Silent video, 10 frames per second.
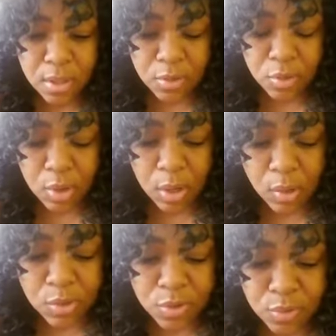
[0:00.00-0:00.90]
I
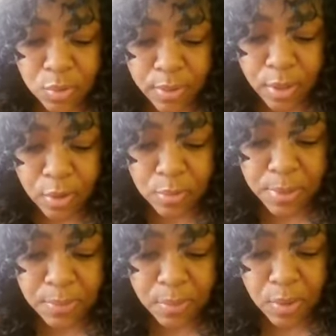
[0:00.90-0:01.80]
also know that hurt
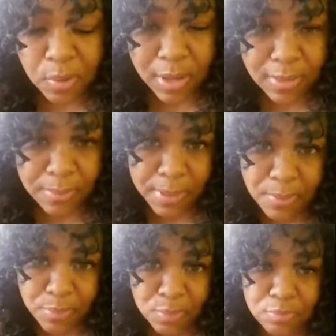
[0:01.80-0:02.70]
people hurt other
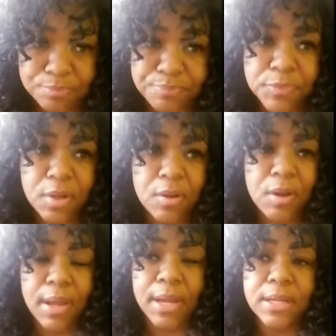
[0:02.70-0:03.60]
people.
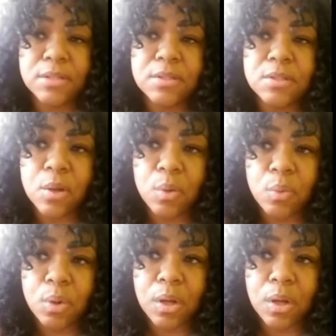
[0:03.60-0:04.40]
And so